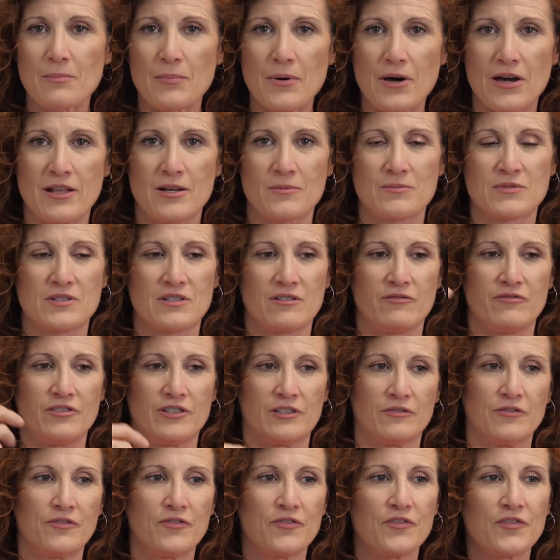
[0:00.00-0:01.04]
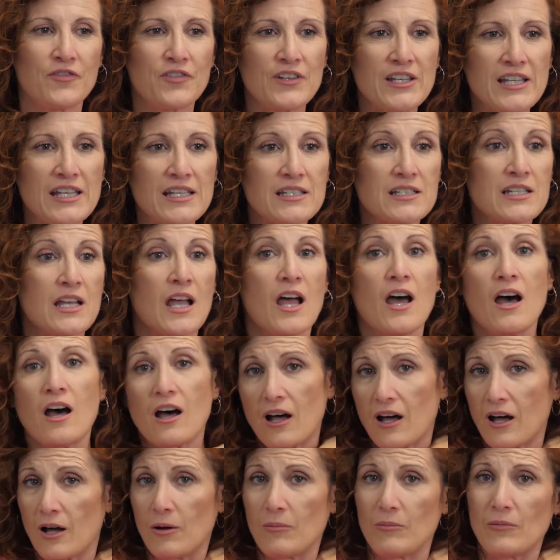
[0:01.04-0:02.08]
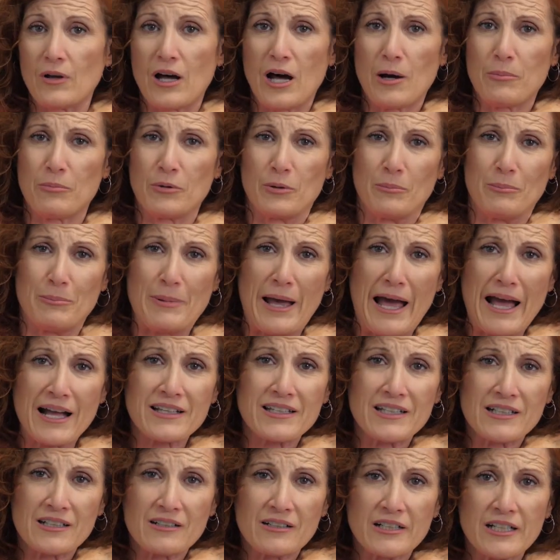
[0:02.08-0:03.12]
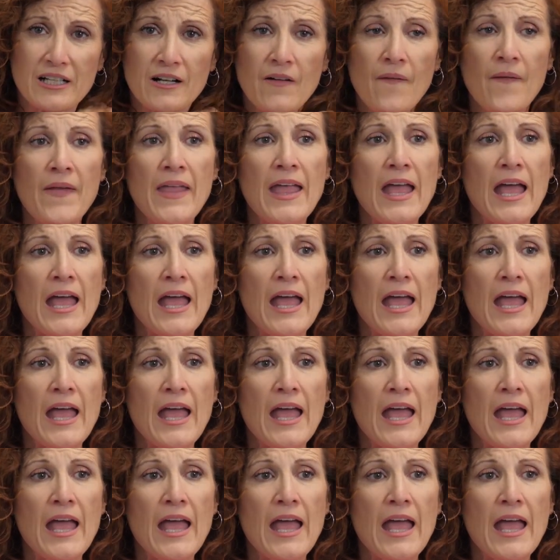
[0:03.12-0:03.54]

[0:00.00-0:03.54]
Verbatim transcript: the bottoms of your feet, um, upper back area.